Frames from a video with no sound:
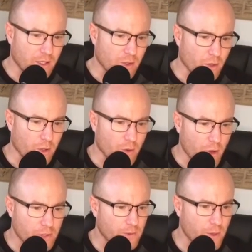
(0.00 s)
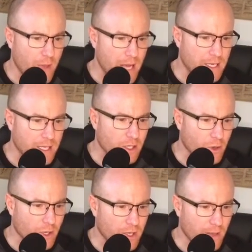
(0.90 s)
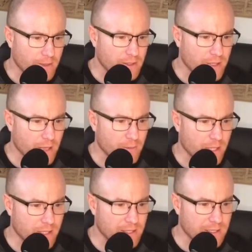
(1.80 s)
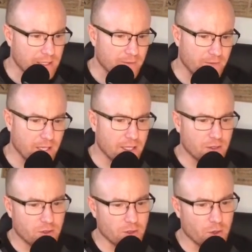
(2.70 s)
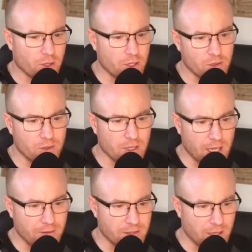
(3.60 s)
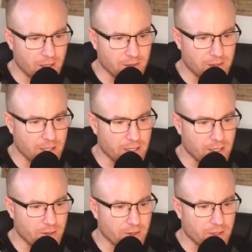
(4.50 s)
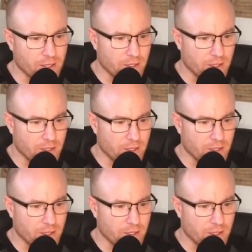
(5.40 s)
You are gross for abandoning your adopted son because he didn't fit into your cute lifestyle," said another